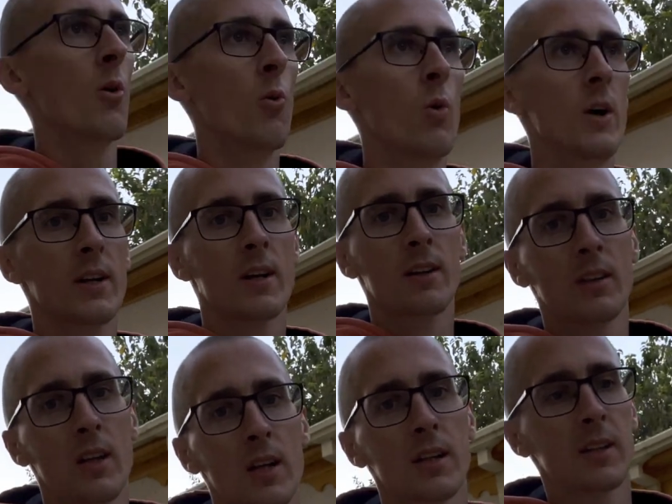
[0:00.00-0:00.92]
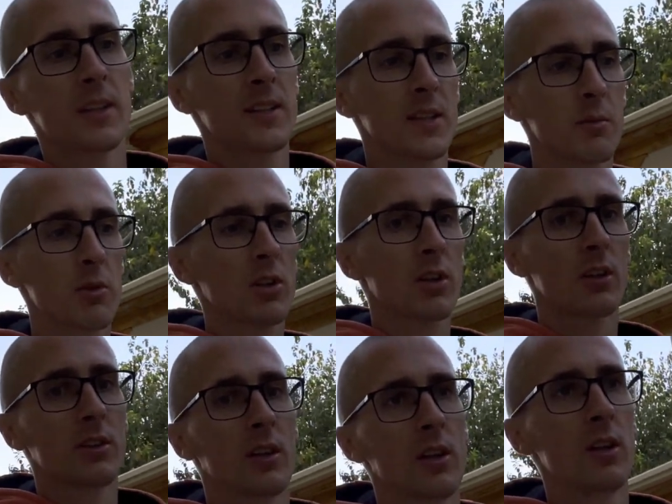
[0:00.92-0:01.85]
where unlike in
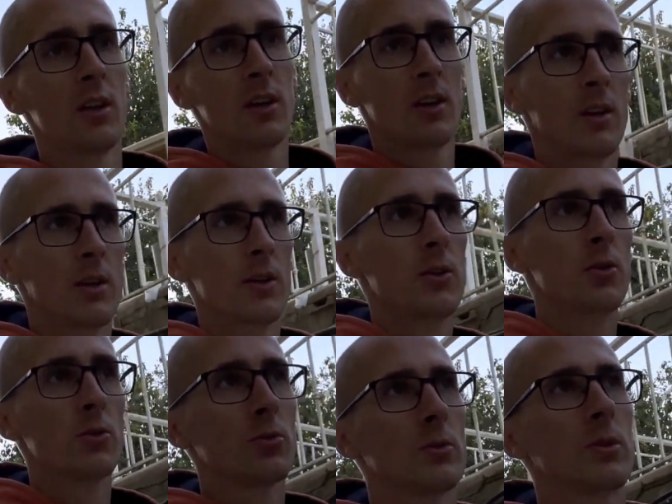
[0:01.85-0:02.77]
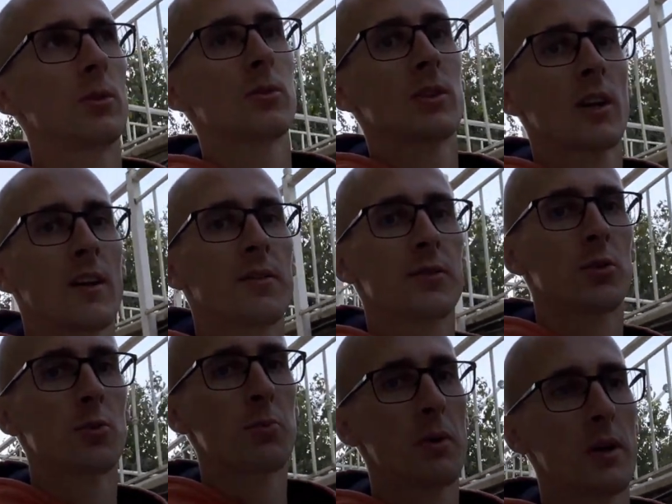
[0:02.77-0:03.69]
Samarkand, you don't have to
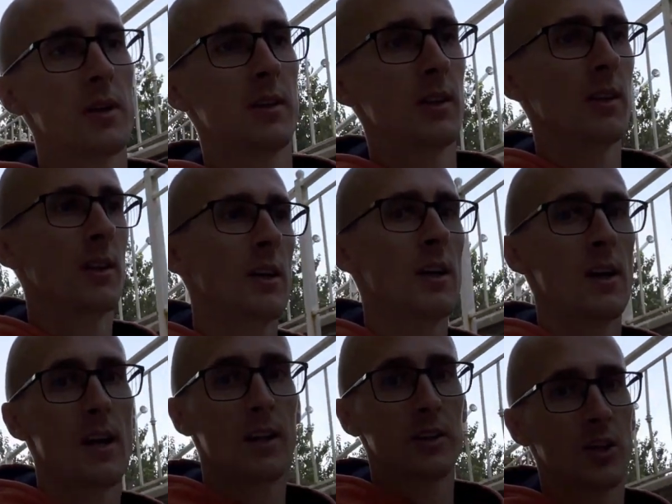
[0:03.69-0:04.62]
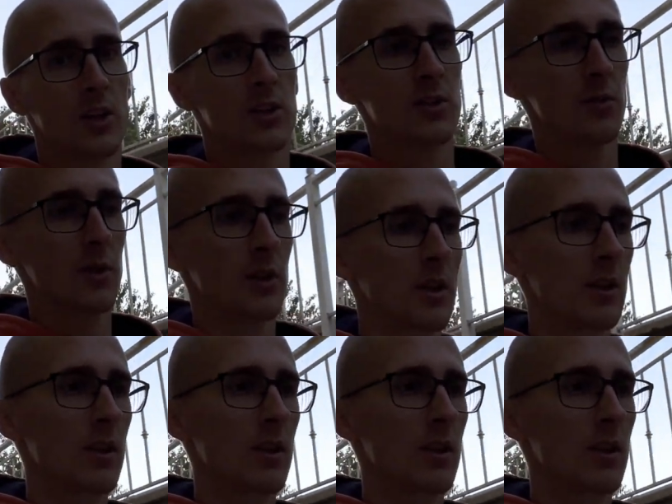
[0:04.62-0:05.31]
pay entrance fee.